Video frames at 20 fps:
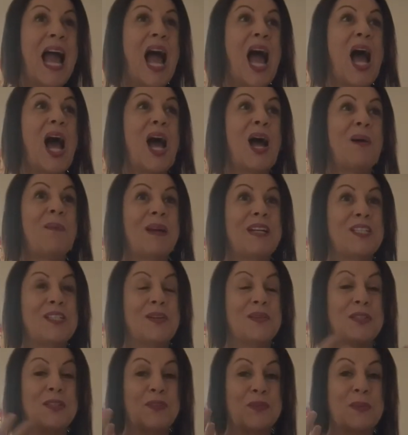I do
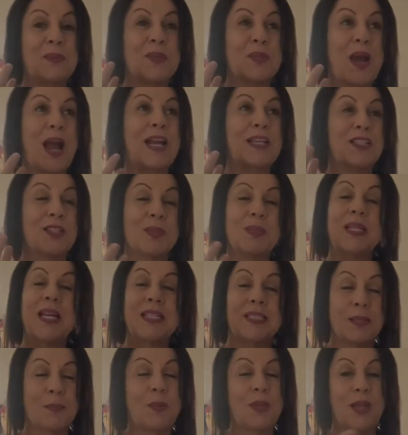everything from scratch, so it
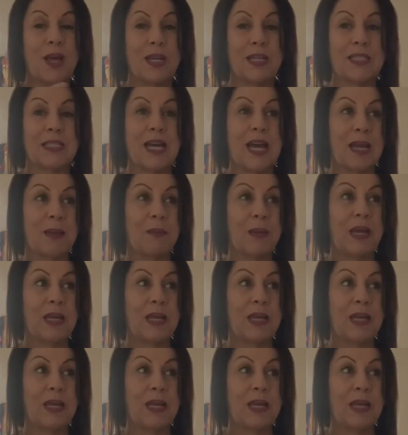takes up a lot of time.